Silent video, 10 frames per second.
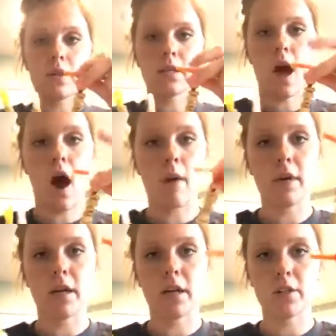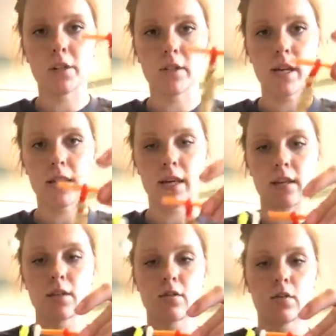the top here, just like
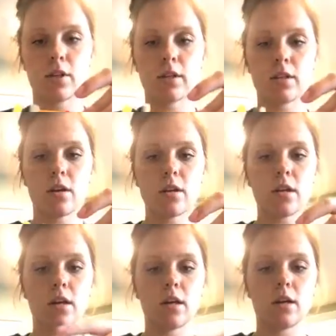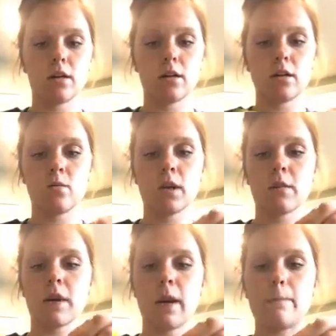this. So string these on here. We're
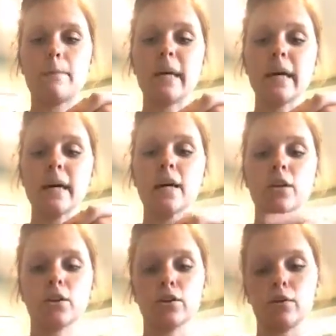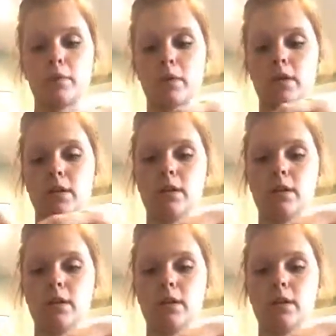gonna make a big loop.